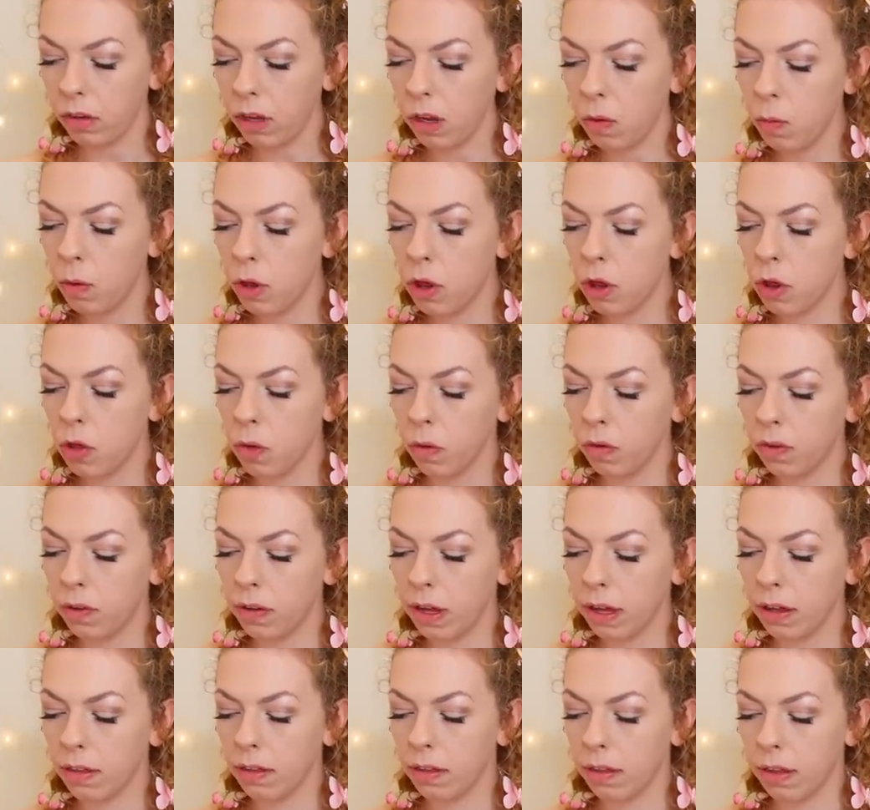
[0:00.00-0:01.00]
which is your
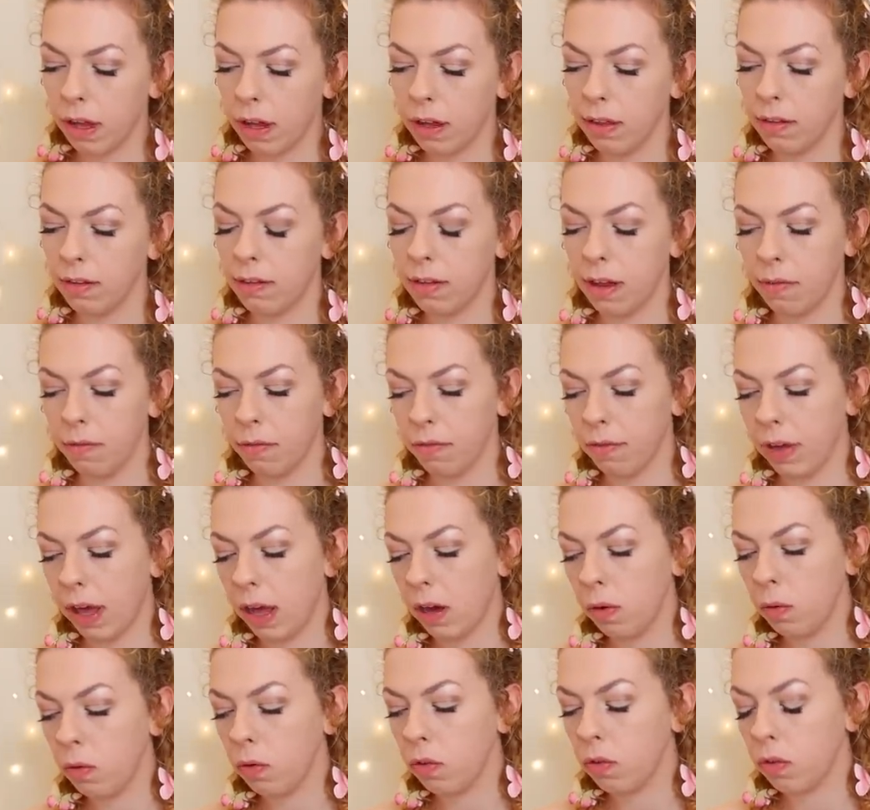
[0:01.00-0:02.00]
6th and 7th
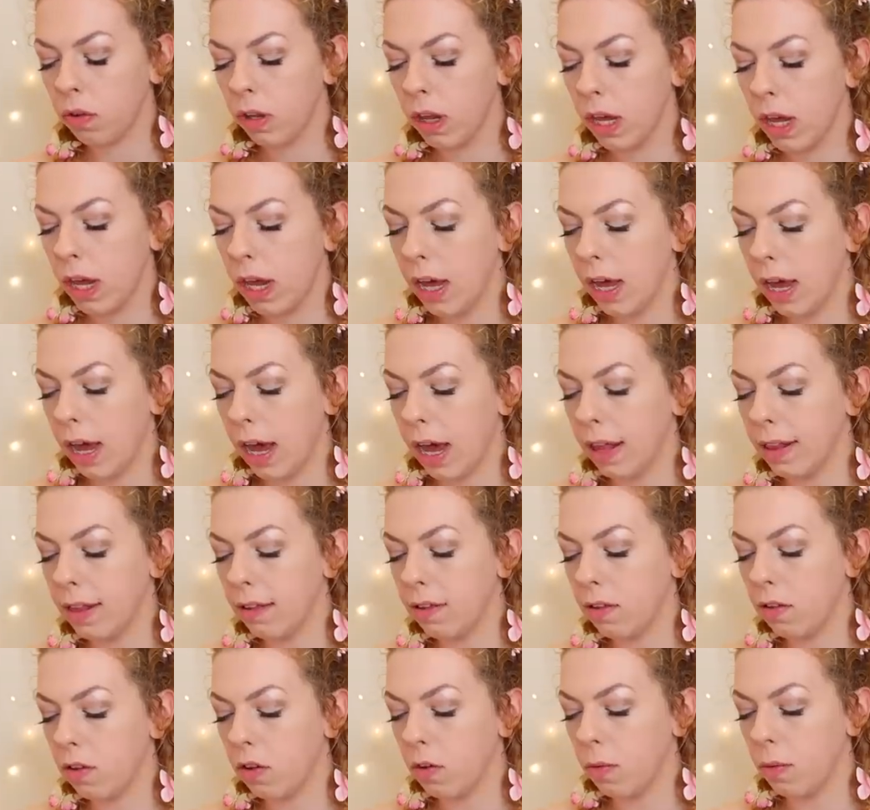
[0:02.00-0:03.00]
house, and
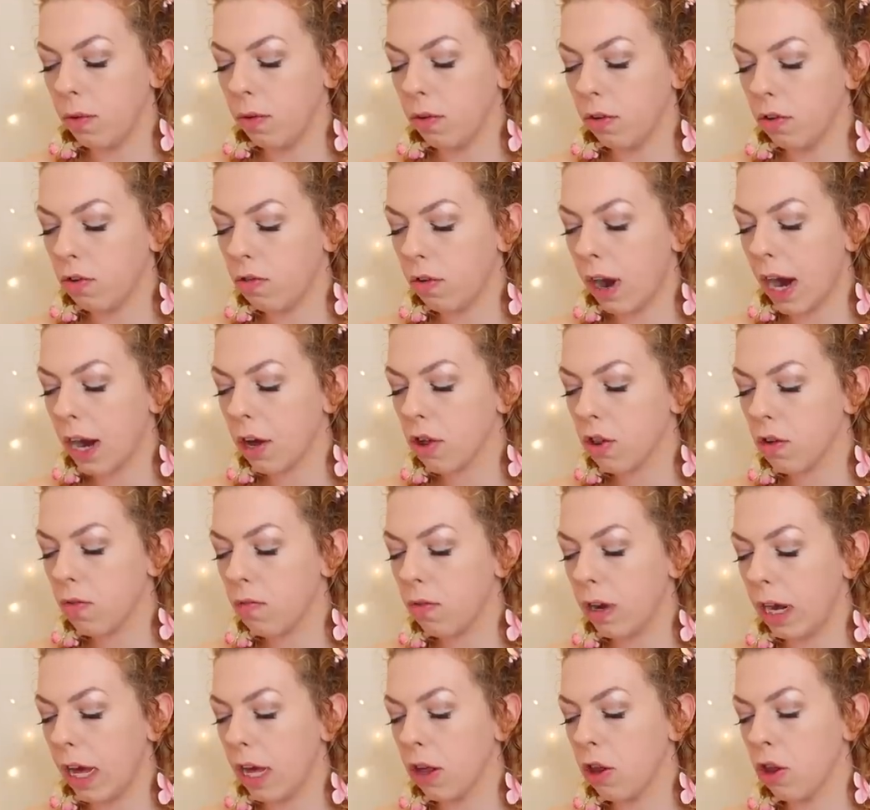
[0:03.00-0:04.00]
this is to do with your attraction,
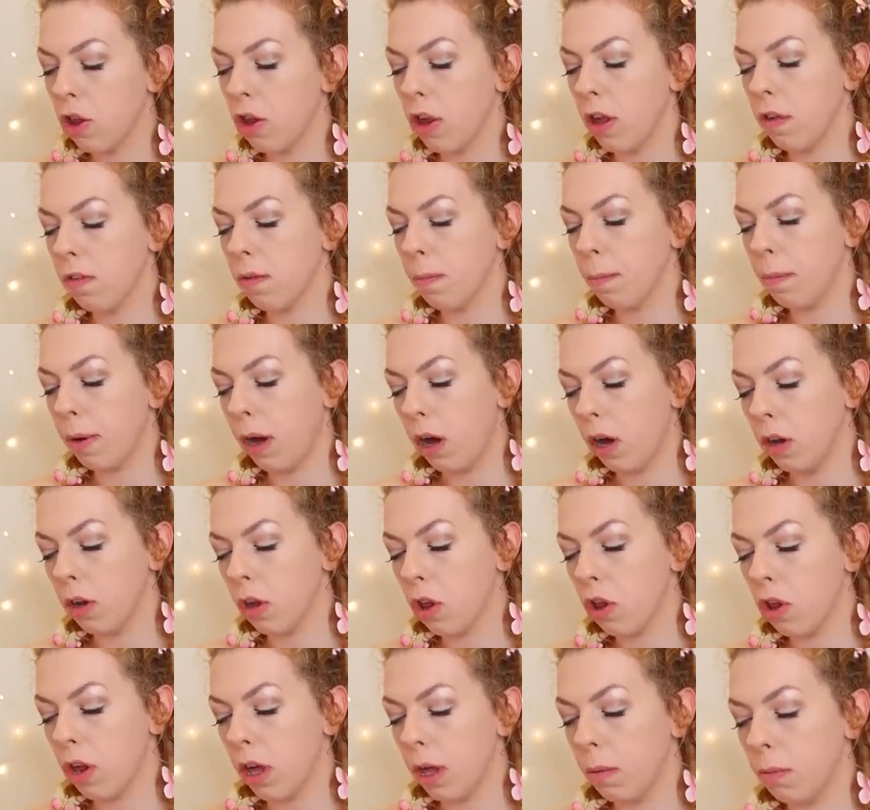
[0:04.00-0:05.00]
relationships and
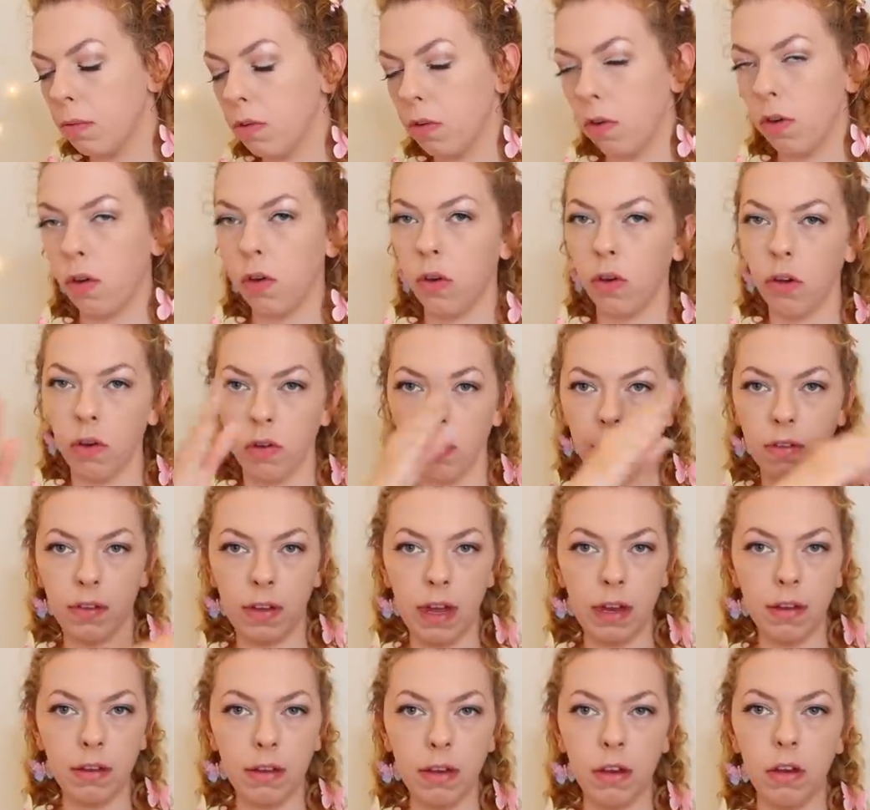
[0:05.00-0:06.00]
partnerships. So you've got your
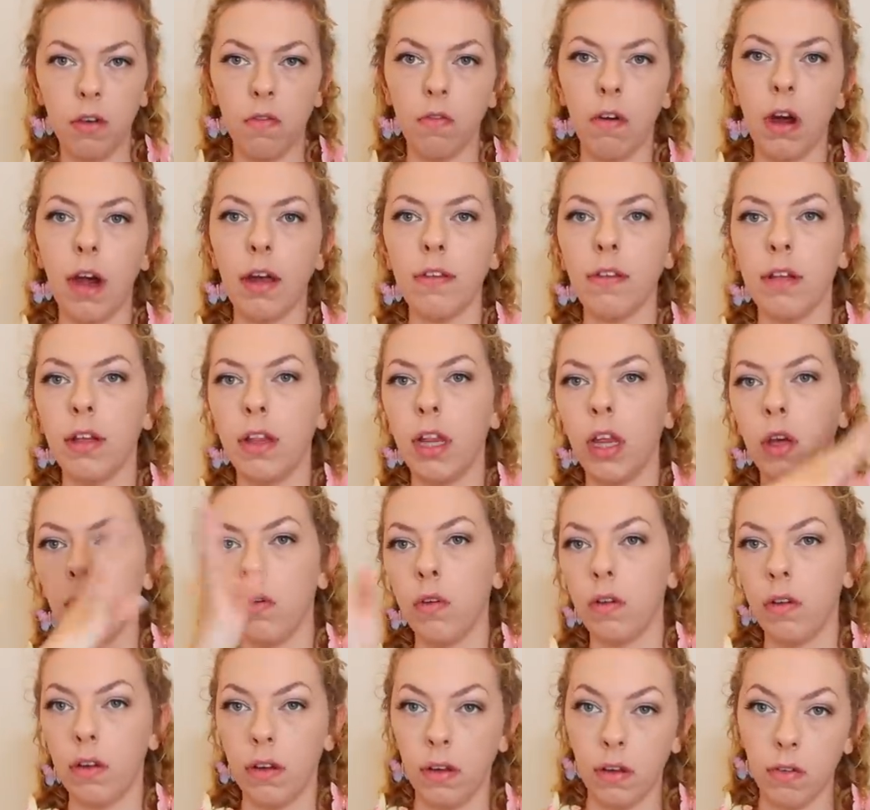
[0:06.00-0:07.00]
ascendant, your rising, and then you've
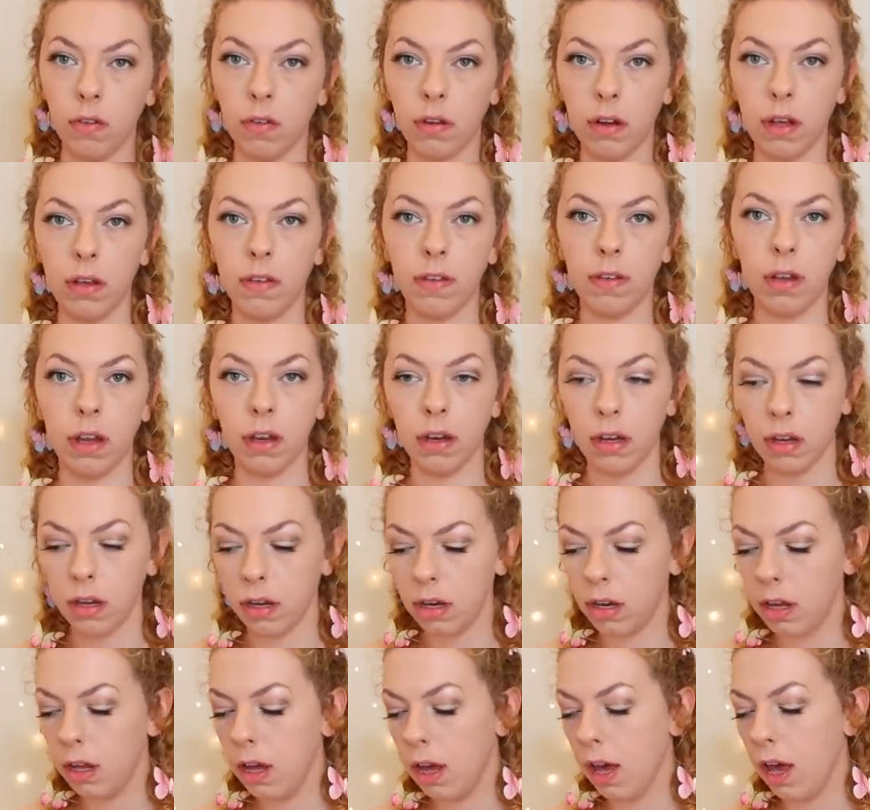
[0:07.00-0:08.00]
got your
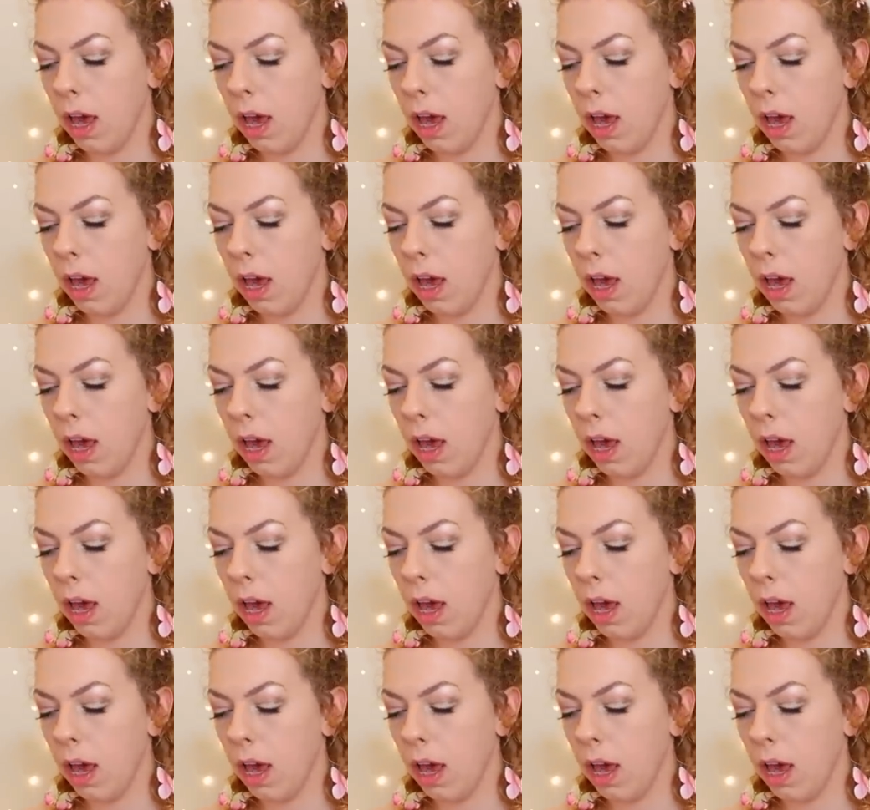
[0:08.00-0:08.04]
descendant.